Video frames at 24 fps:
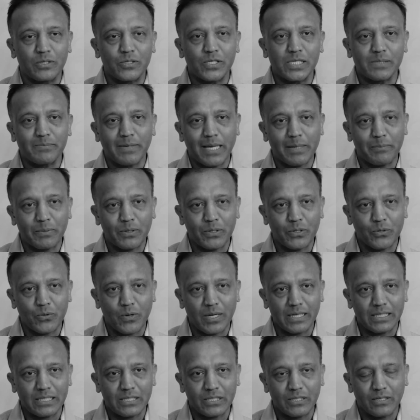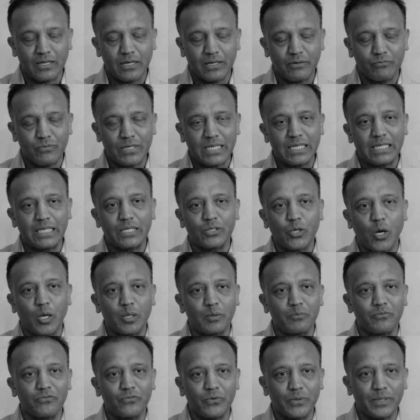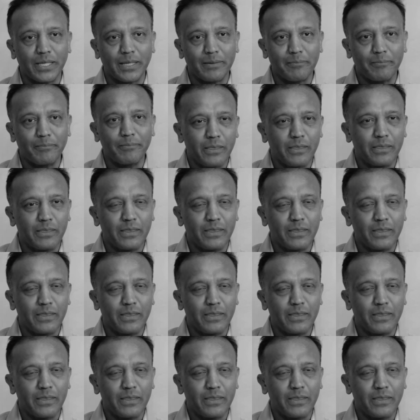newspaper to write a weekly column for them.